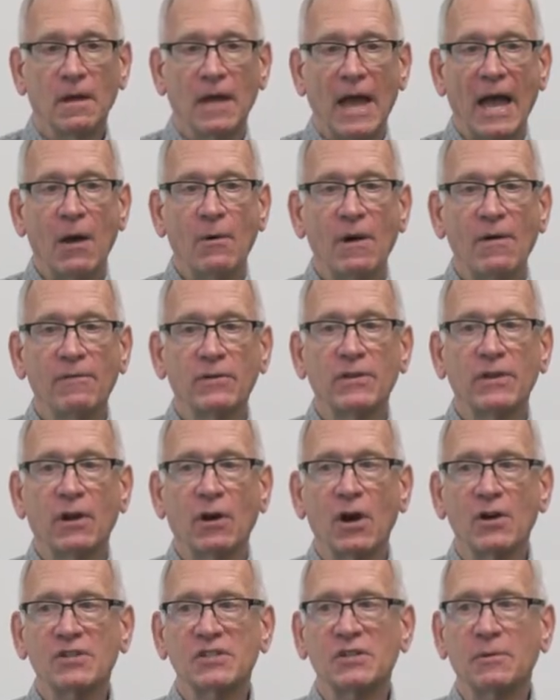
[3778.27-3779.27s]
However, there
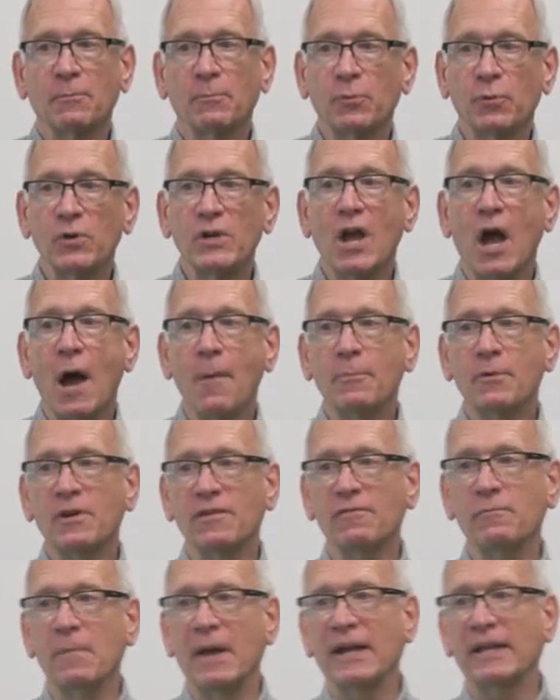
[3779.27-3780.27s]
are some
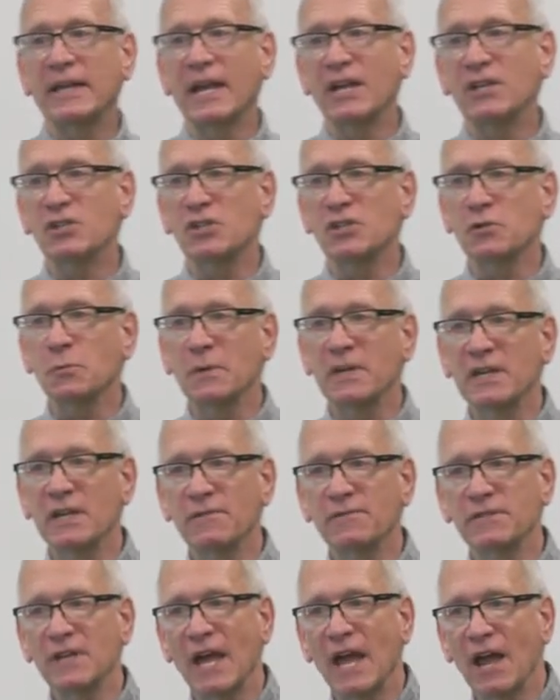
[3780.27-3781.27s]
preoperative medications we
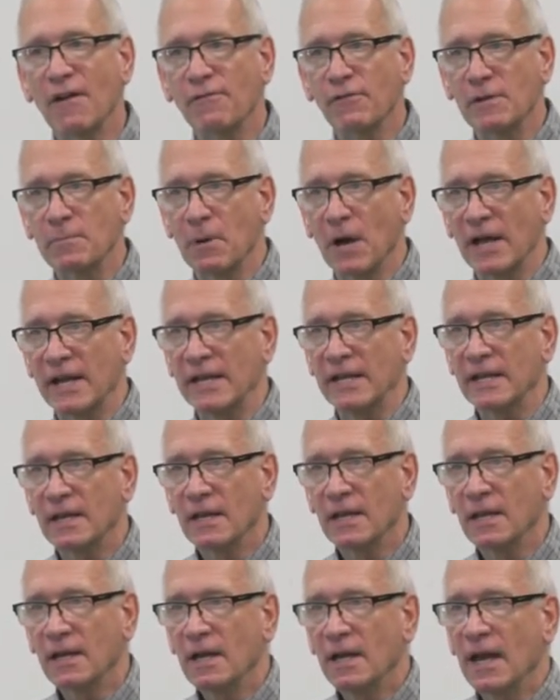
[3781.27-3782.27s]
give to everybody,
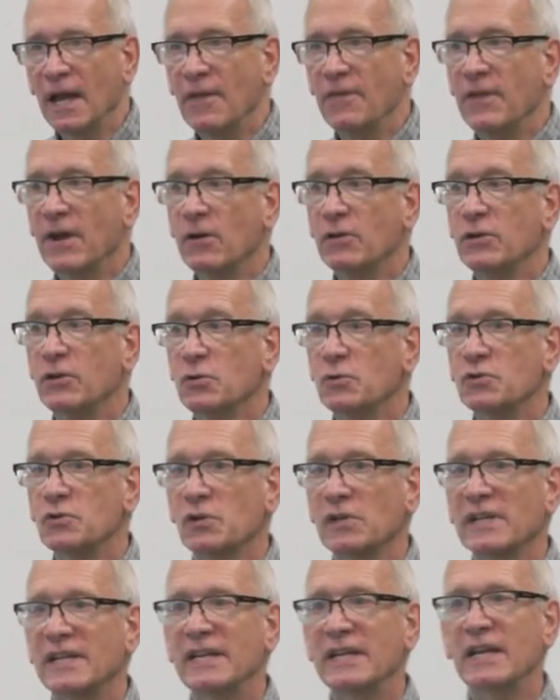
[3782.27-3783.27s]
and they're
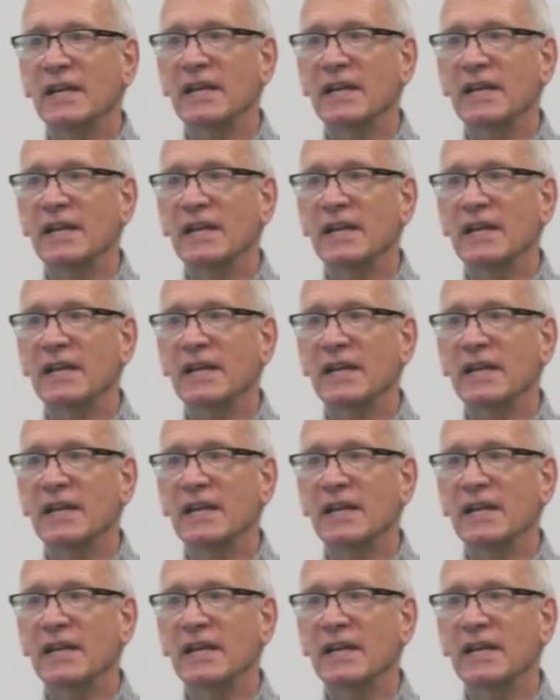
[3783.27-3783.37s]
usually